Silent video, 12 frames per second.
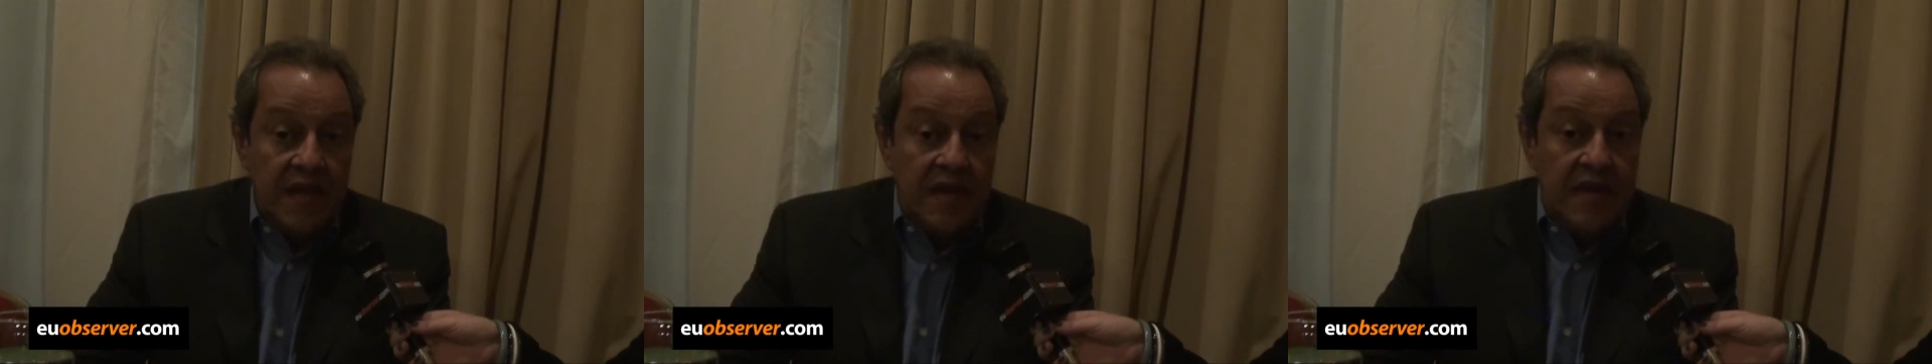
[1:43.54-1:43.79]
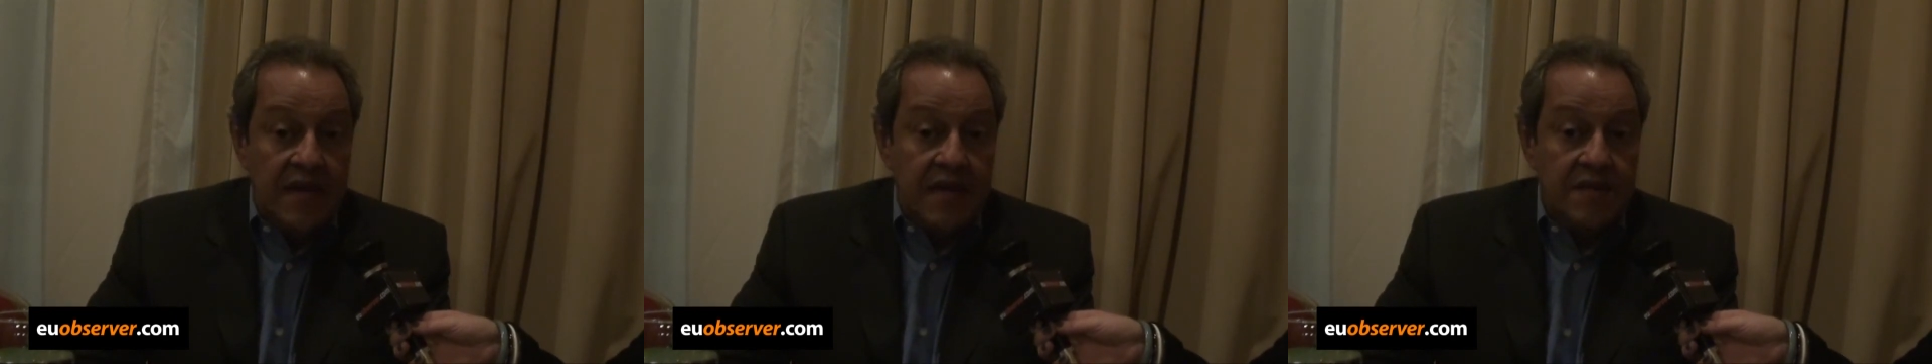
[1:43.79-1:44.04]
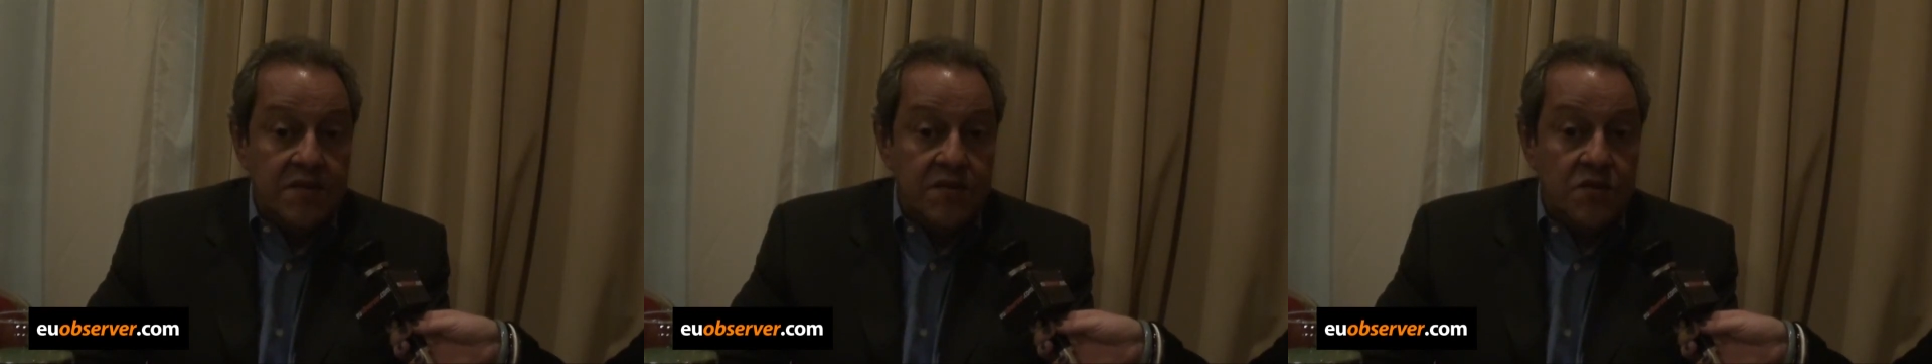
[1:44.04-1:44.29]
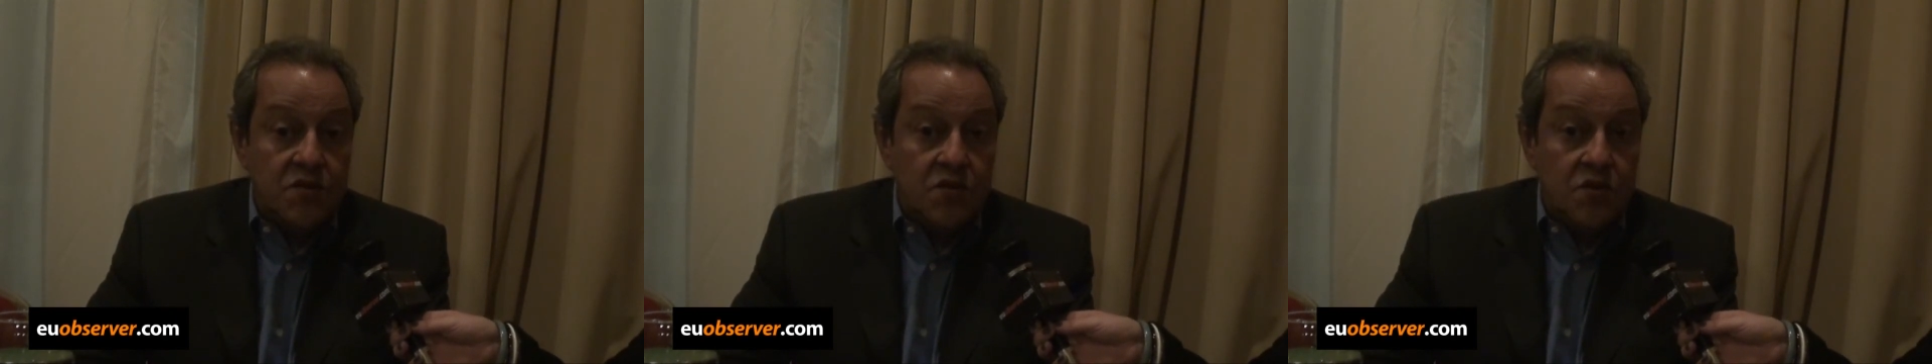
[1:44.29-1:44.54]

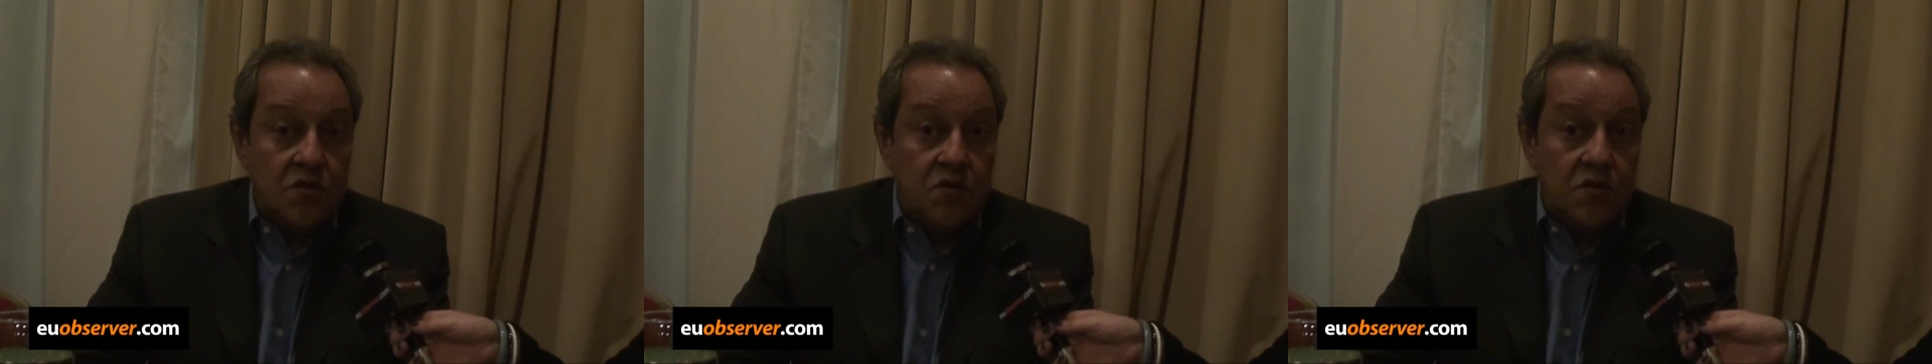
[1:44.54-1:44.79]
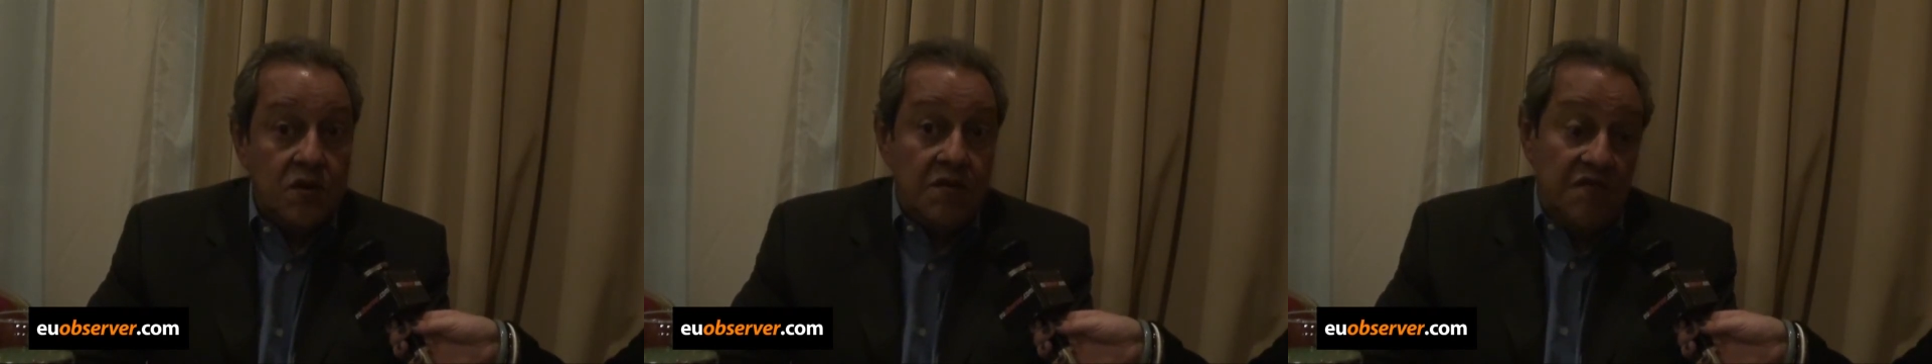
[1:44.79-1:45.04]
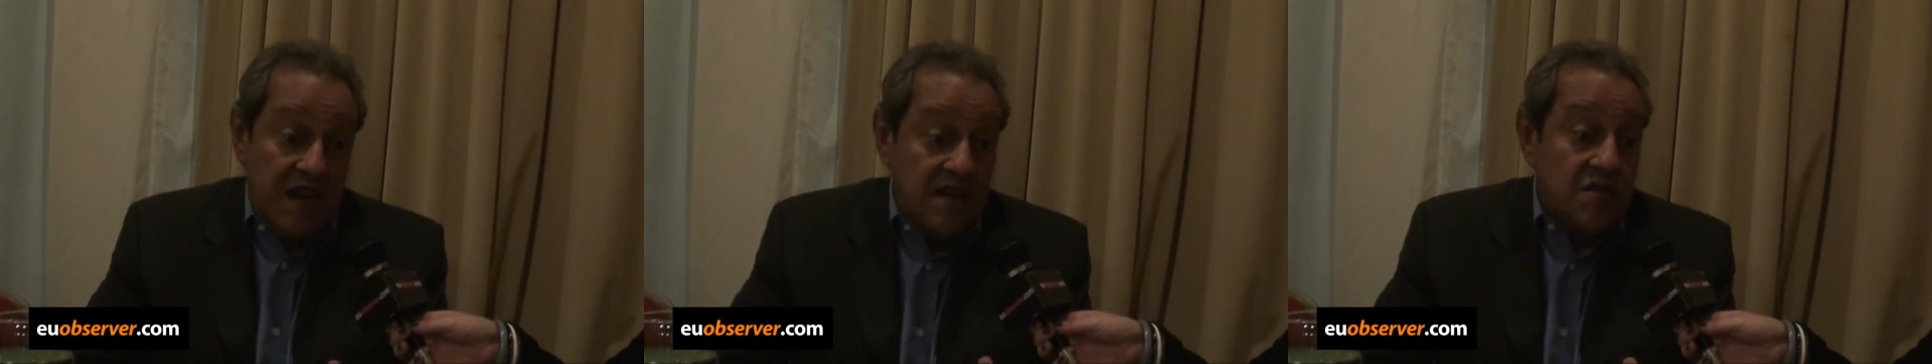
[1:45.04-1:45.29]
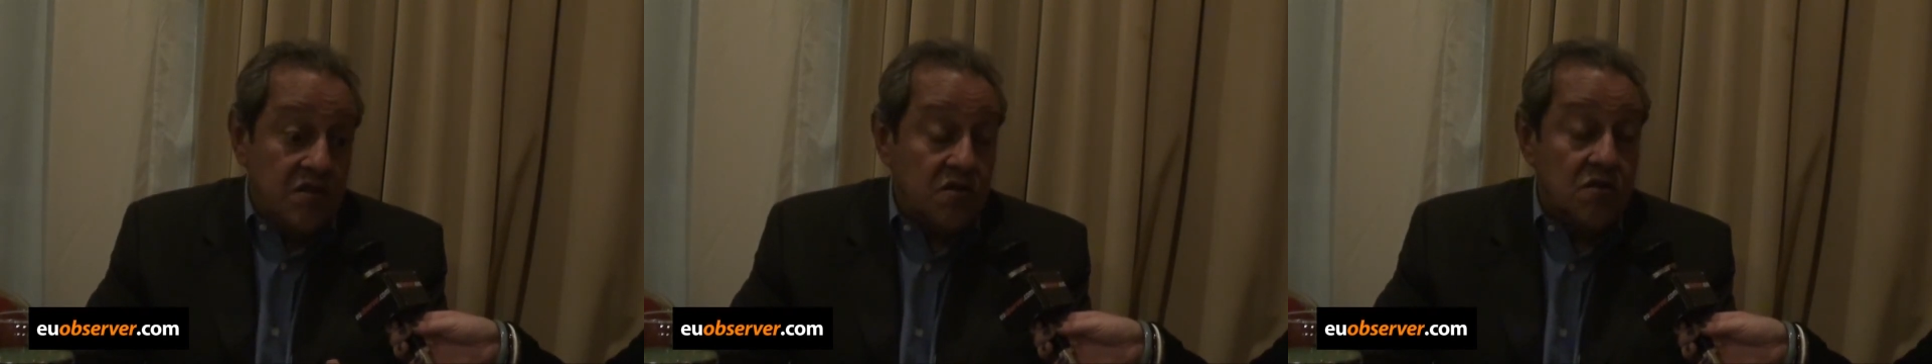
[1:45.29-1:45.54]
And in
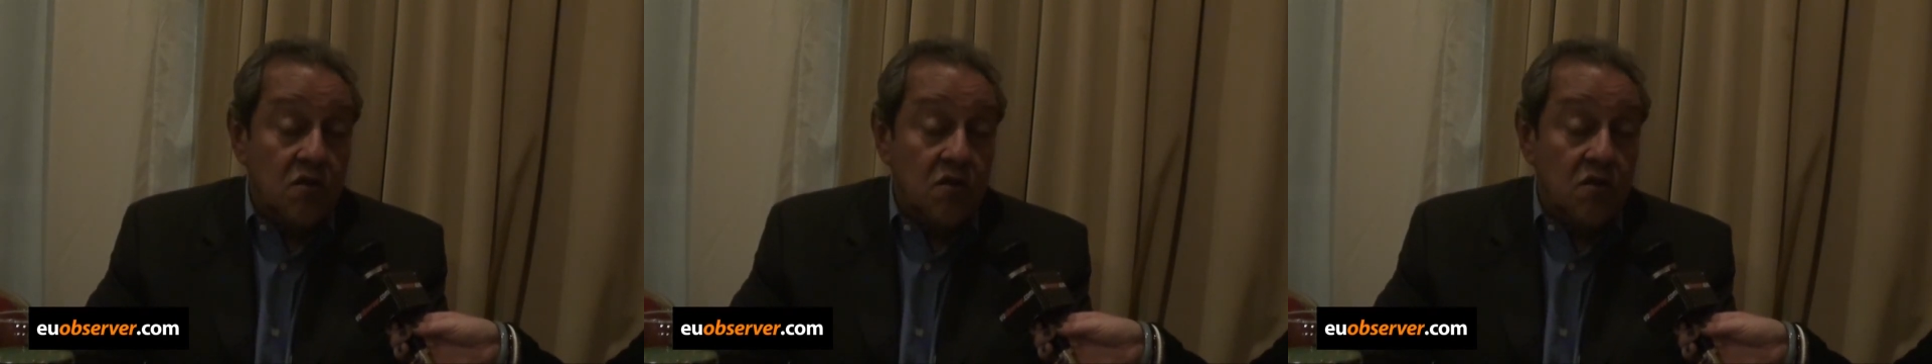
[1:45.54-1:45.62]
fact,